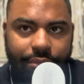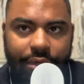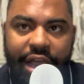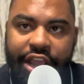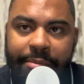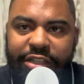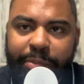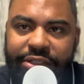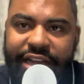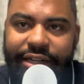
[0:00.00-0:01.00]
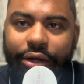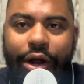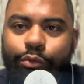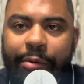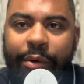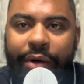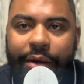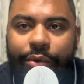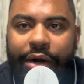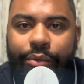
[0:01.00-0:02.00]
And you must protect. Don't no woman
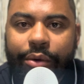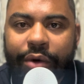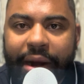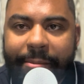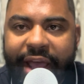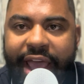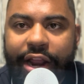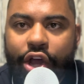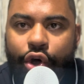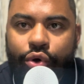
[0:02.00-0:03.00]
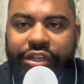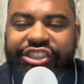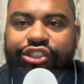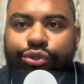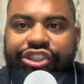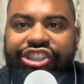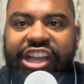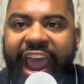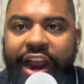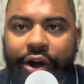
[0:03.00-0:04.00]
want a man who is so
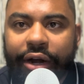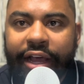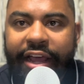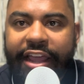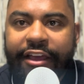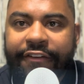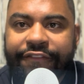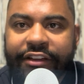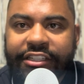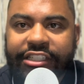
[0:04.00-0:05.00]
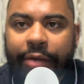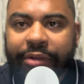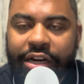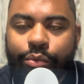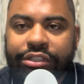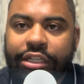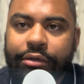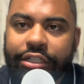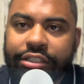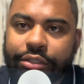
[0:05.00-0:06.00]
scared if something was
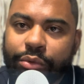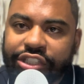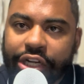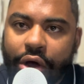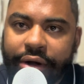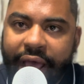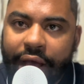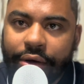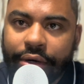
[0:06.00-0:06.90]
to go down.